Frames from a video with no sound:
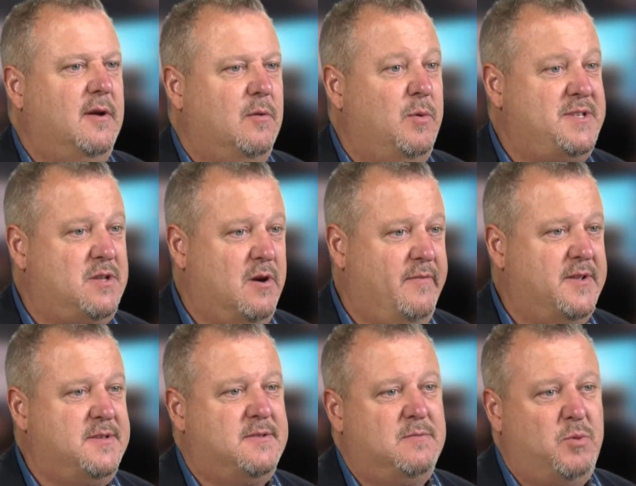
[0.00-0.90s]
we
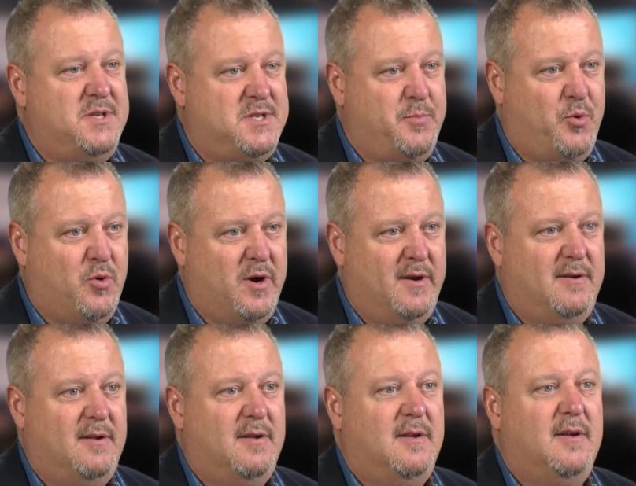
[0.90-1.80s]
service, we support
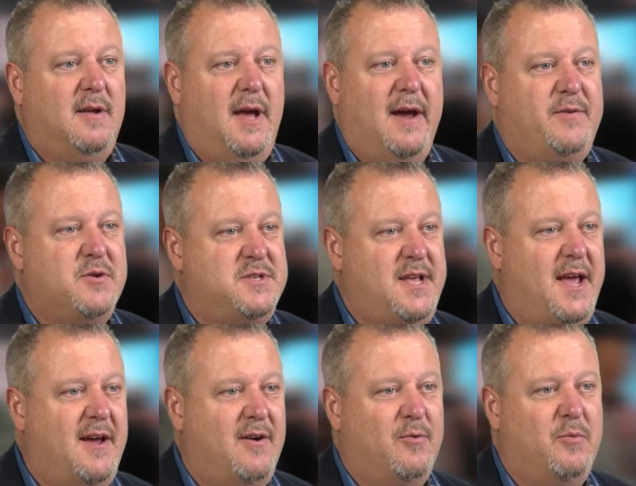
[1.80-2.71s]
after
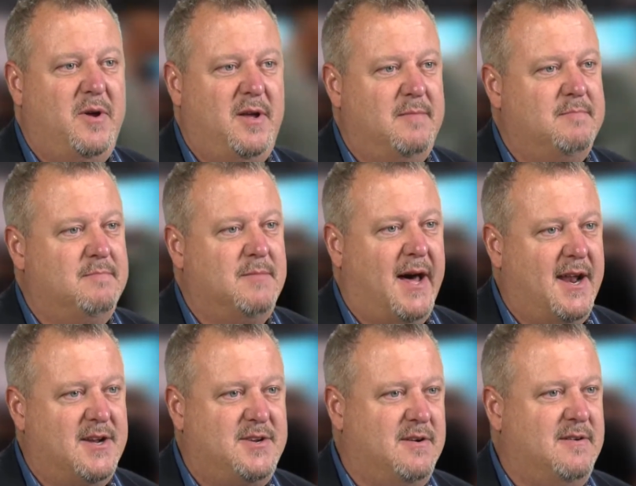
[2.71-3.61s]
sale, we
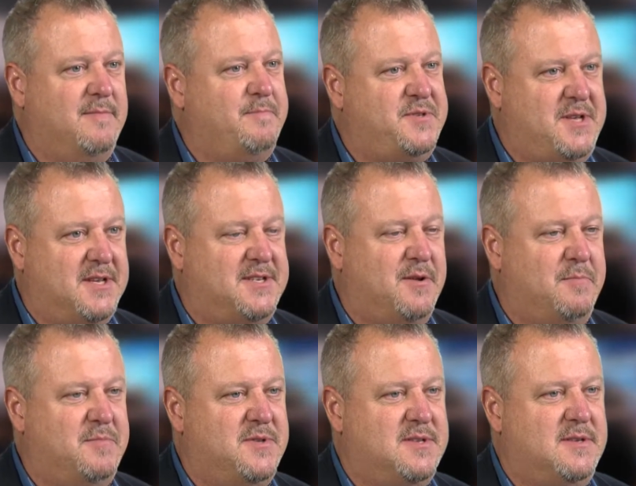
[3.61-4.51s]
monitor
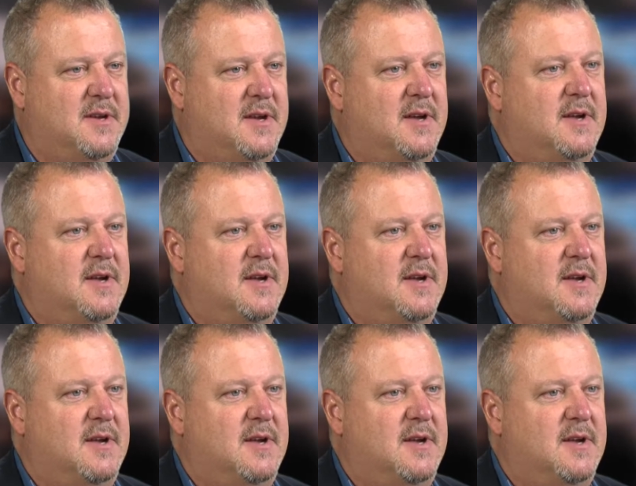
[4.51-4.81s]
systems.